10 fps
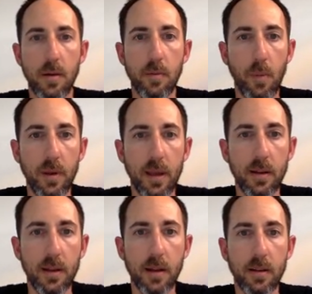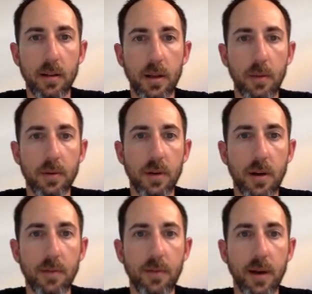we get down to the lower time
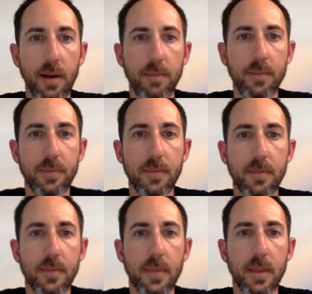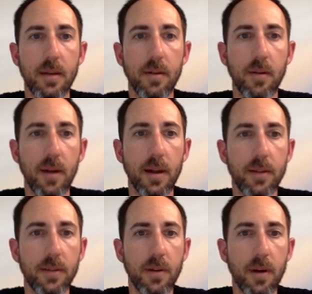frame. Alright,
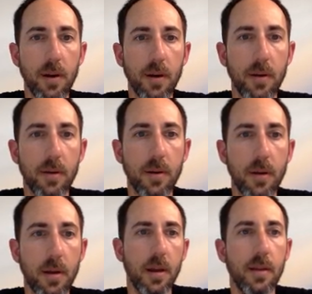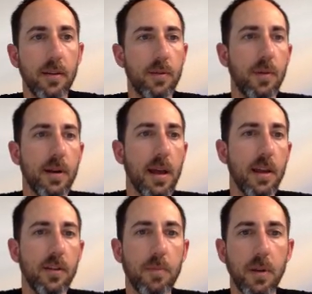so this one
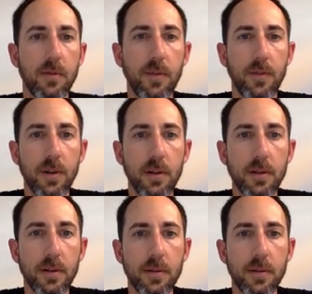has been fulfilled.